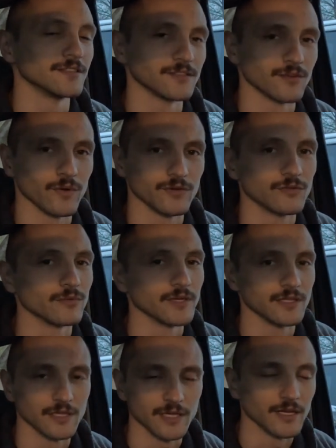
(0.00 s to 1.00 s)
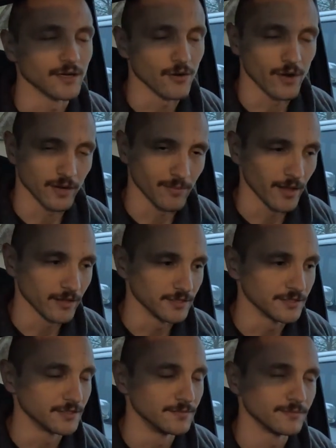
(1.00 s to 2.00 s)
is going to read the incorrect
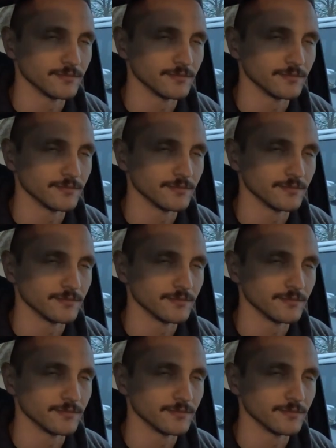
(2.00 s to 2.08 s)
mileage.